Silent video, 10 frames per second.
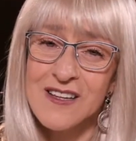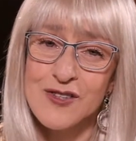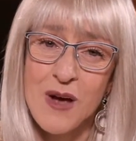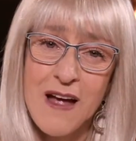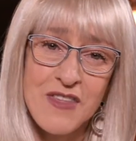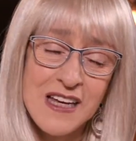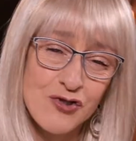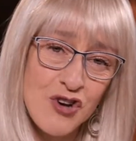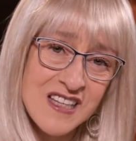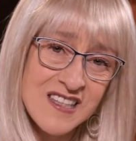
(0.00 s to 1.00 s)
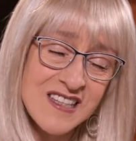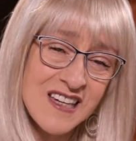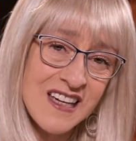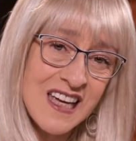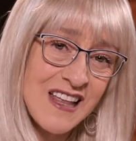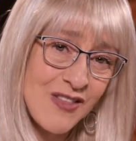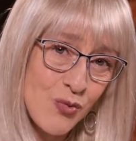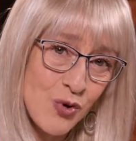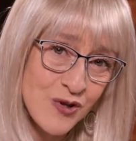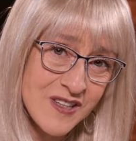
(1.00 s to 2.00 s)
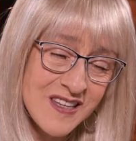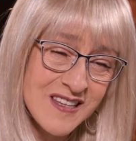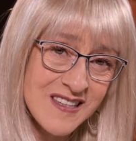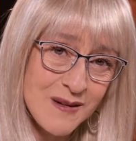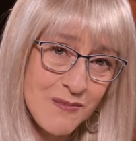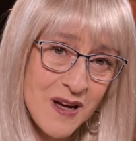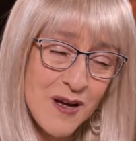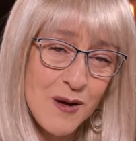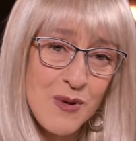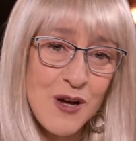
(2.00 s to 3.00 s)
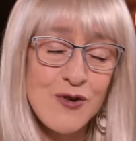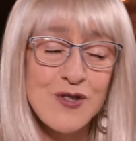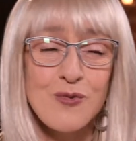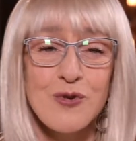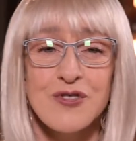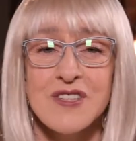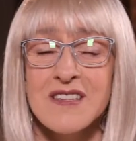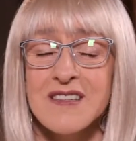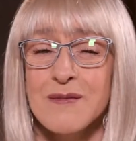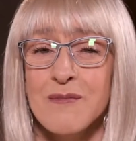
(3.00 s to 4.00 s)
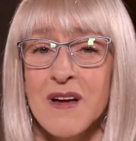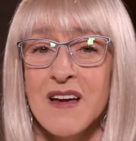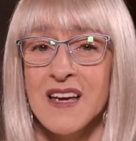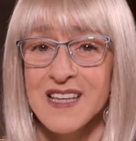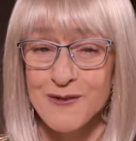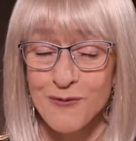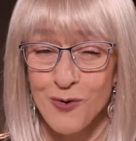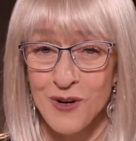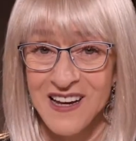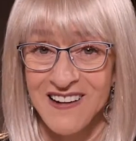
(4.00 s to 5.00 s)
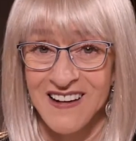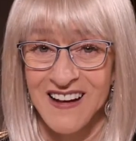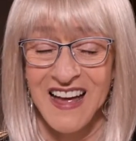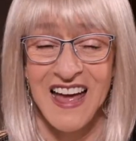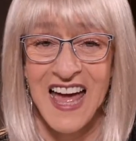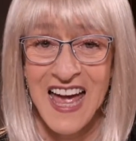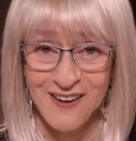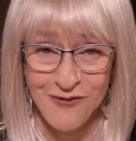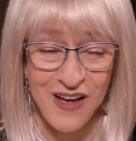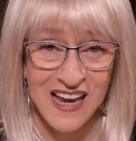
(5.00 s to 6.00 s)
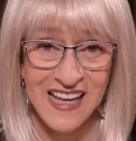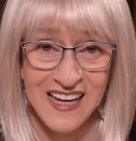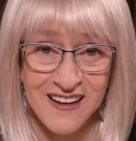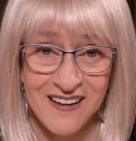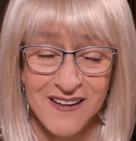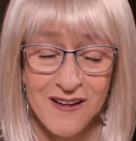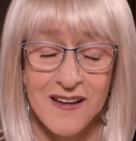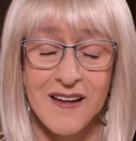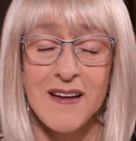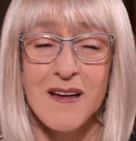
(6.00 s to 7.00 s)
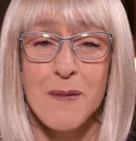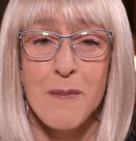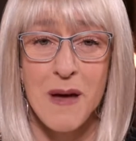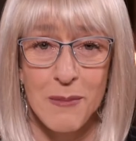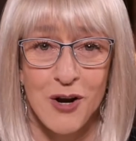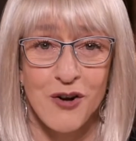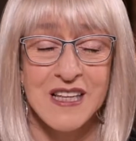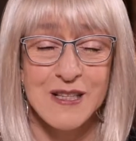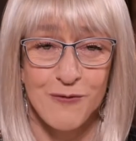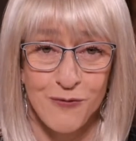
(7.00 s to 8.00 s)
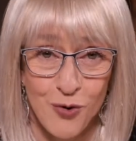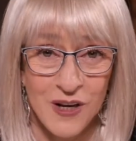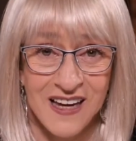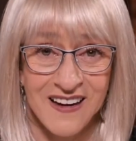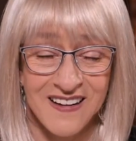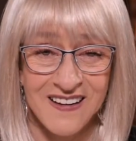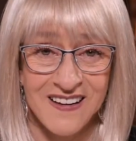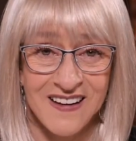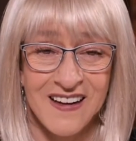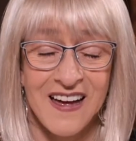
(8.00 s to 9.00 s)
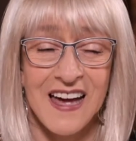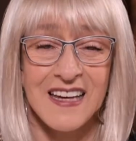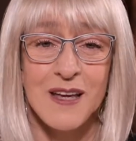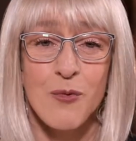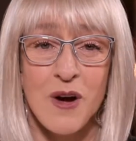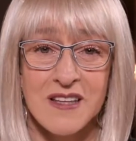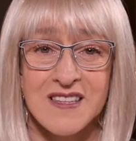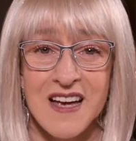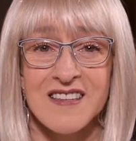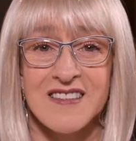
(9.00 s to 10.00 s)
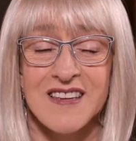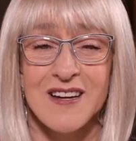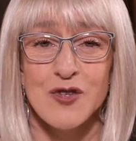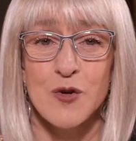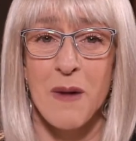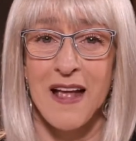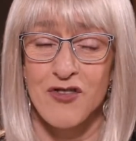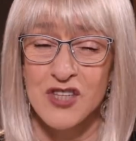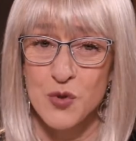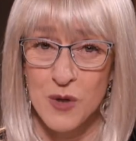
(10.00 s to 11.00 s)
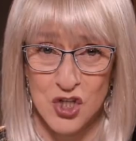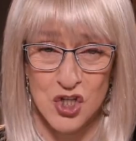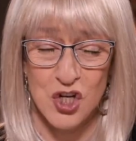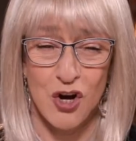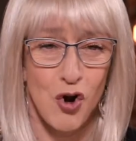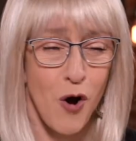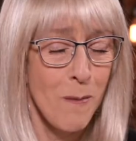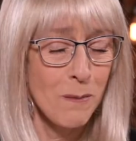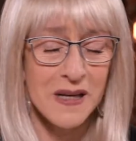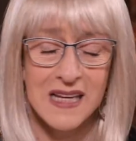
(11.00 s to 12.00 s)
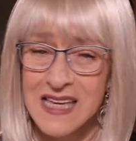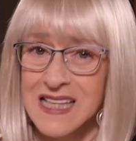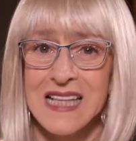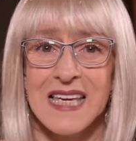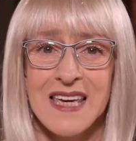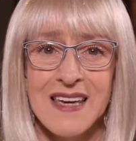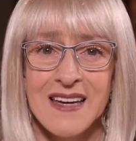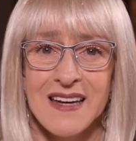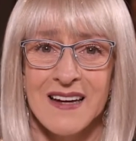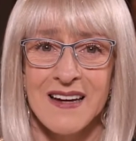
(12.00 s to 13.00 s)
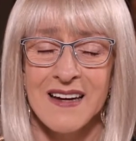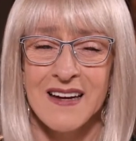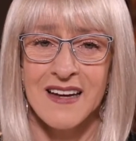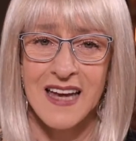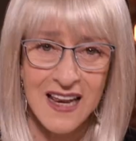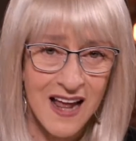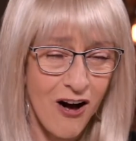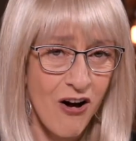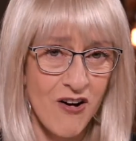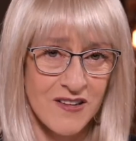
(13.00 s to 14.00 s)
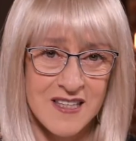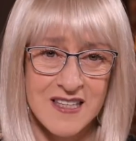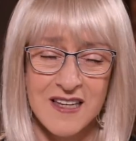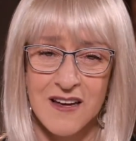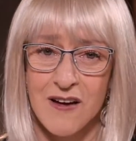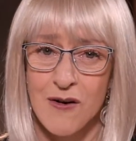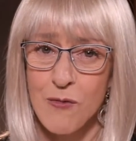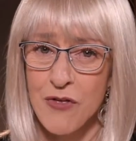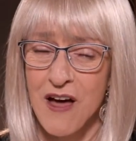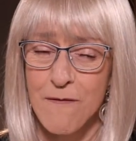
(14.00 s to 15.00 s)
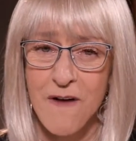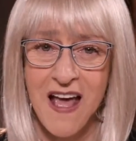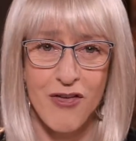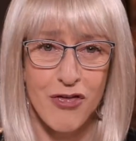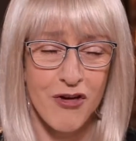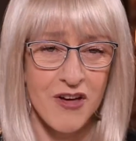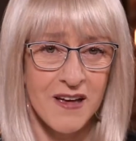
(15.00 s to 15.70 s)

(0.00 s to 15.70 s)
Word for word: to have their trust in the world system because the world system is falling and failing. Babylon is falling and He wants us to make the switch completely in our hearts with our faith,